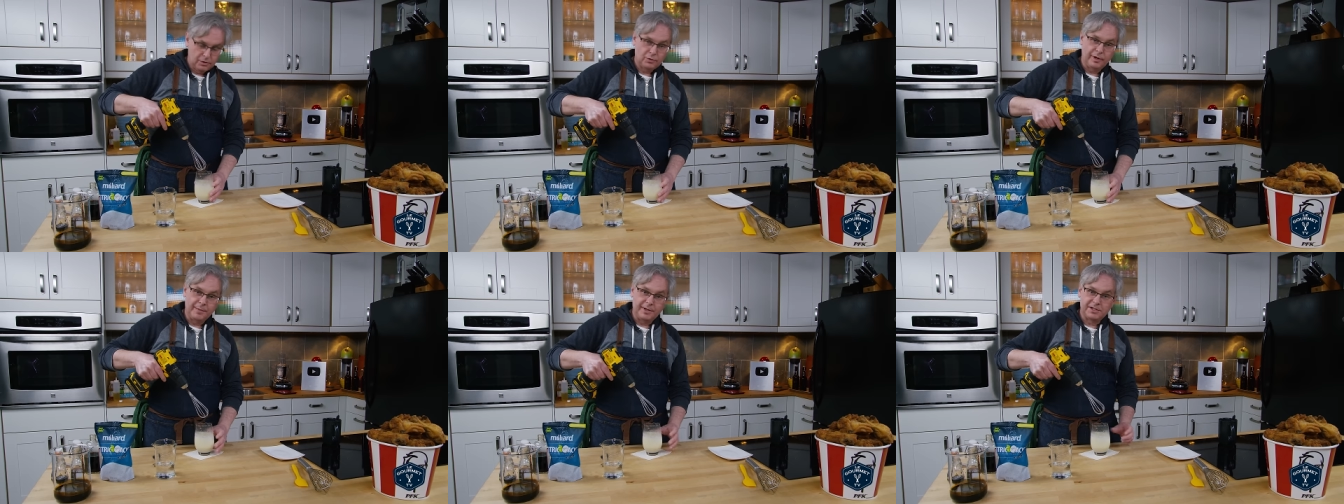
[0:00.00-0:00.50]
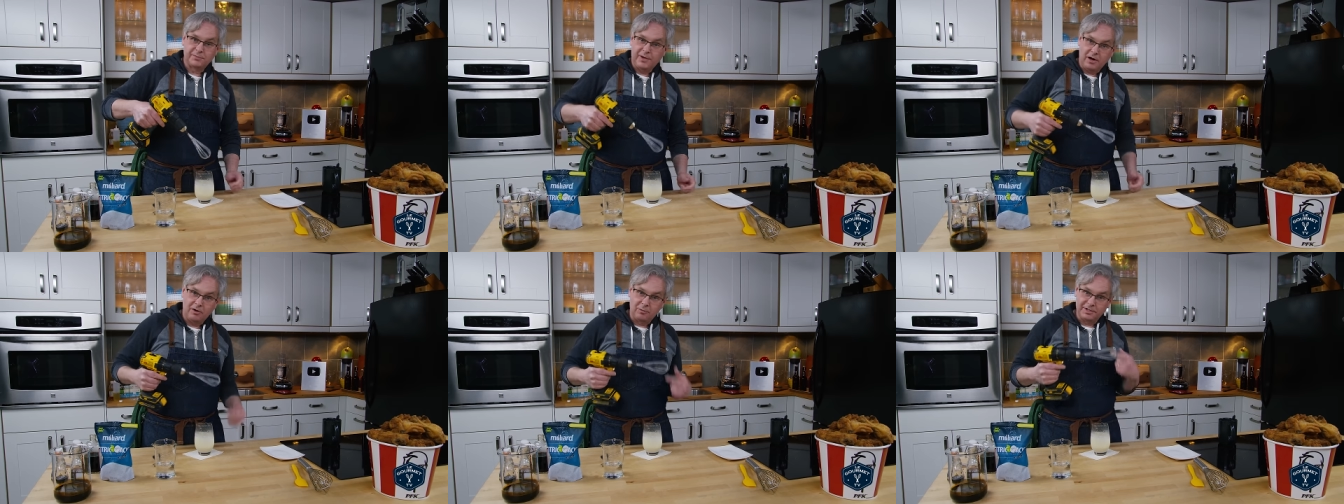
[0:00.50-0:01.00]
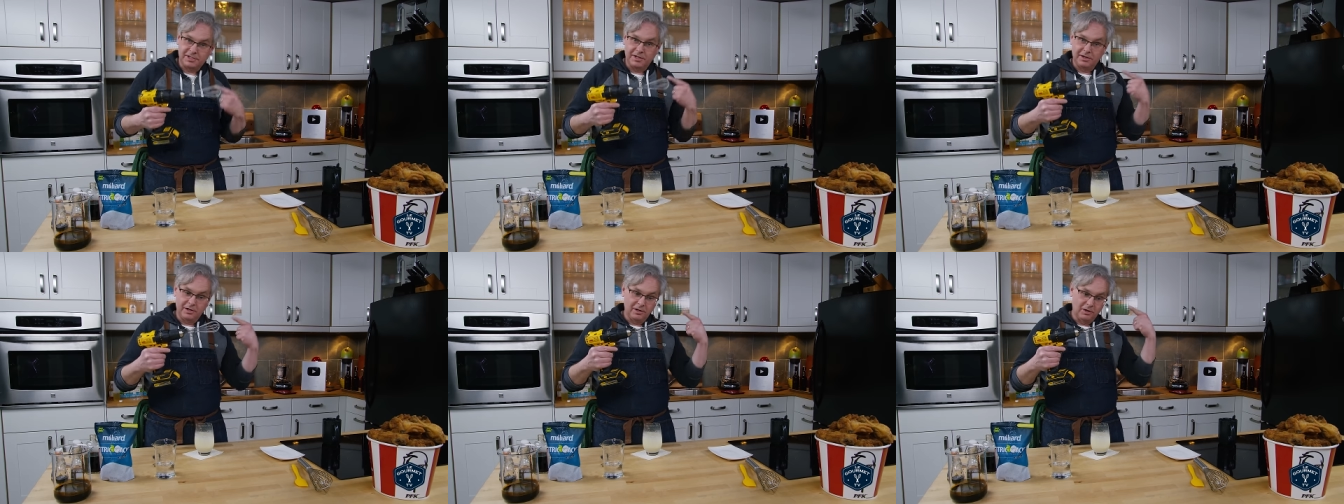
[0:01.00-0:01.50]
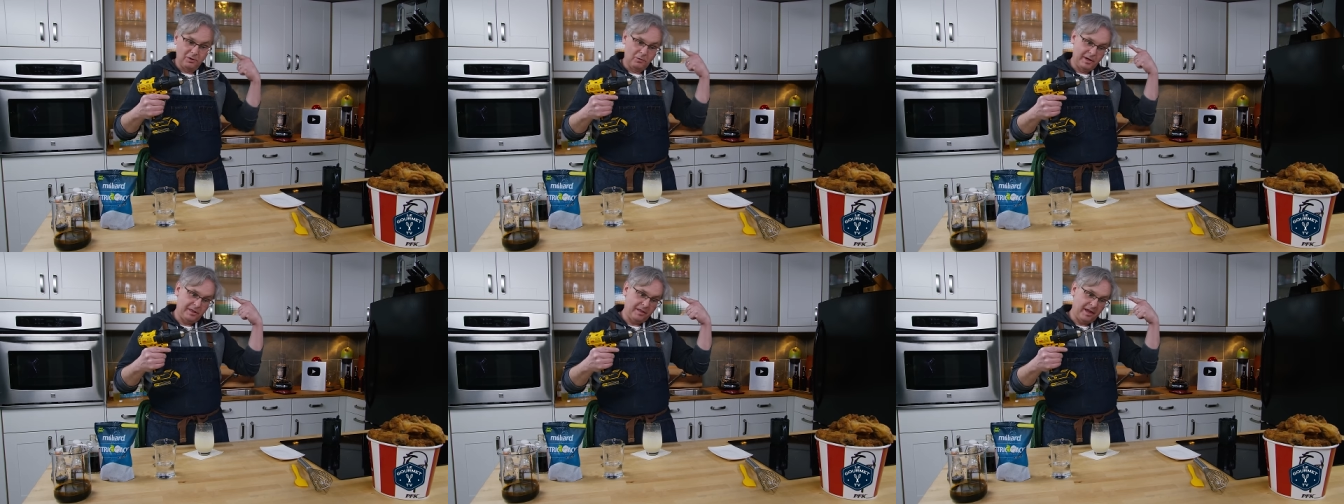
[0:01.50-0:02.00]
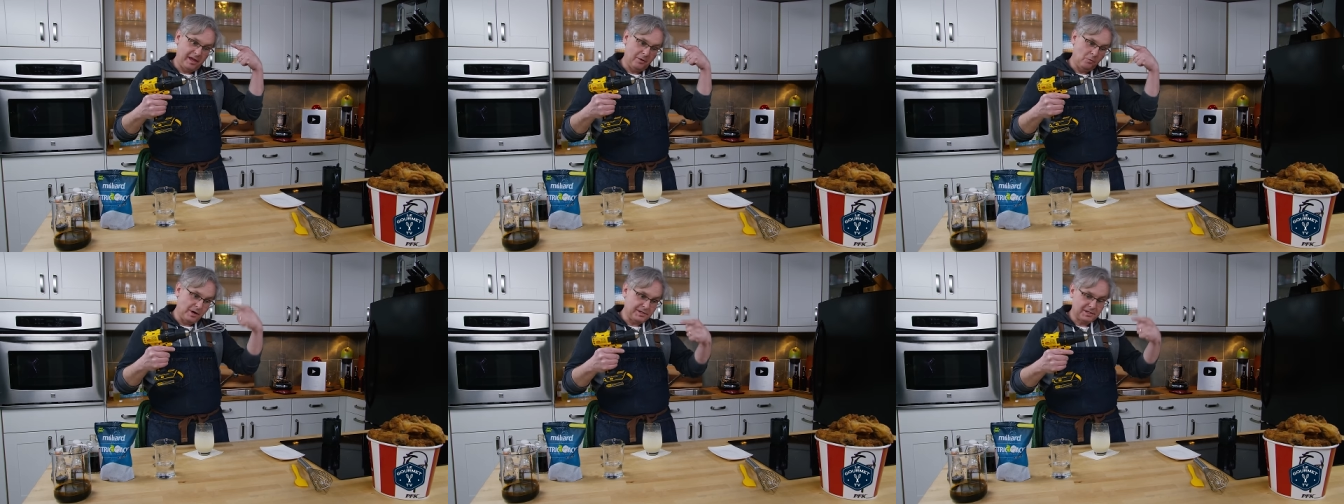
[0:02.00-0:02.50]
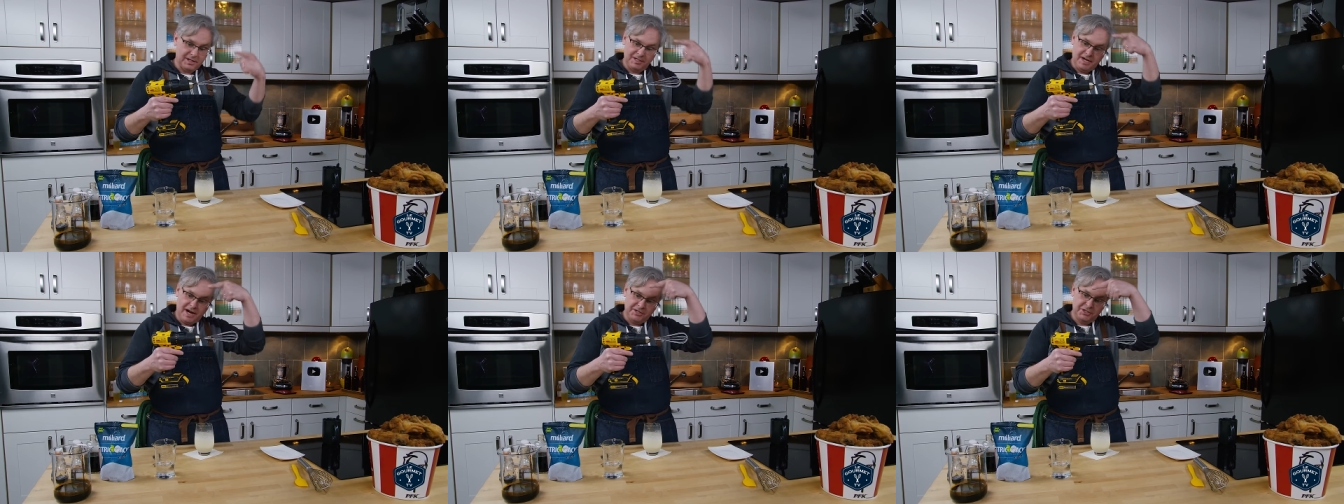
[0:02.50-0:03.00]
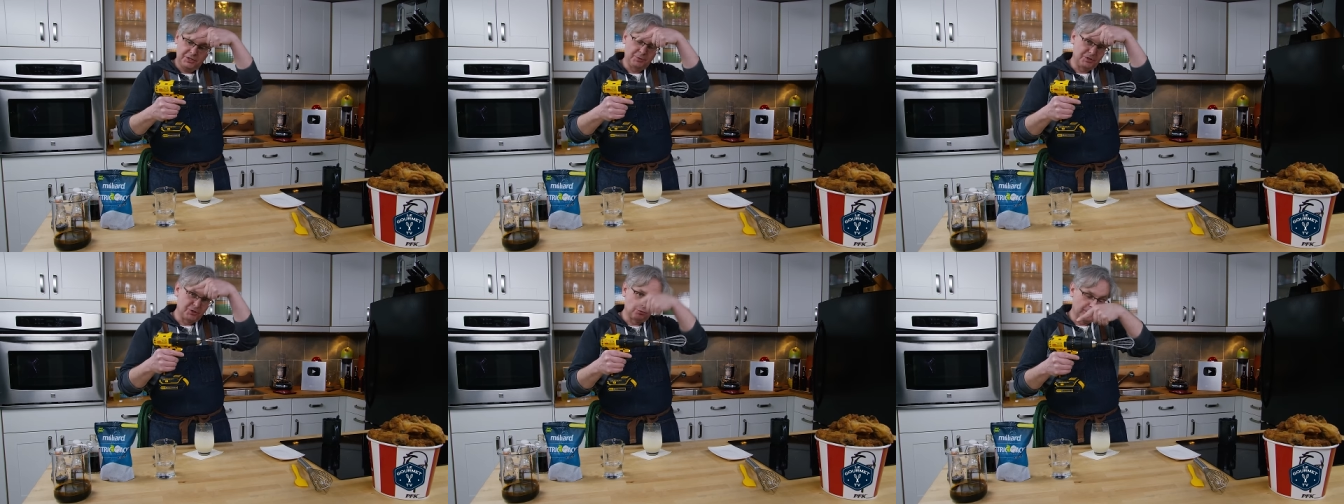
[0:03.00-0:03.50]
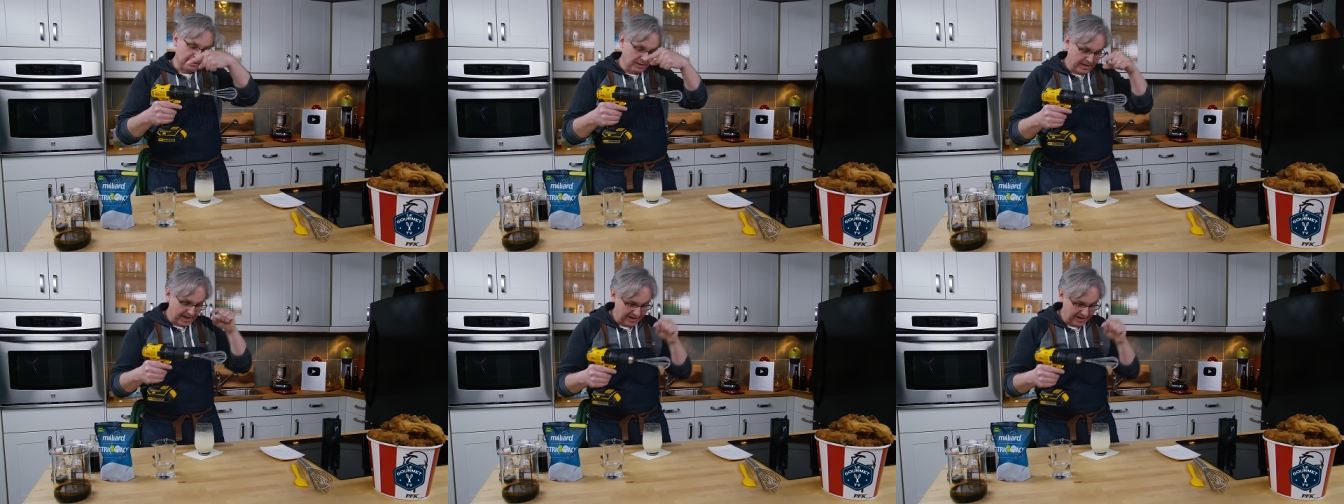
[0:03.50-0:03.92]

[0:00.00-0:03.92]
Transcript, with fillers: Twenty minutes of power whisking with a whisk attached to a drill,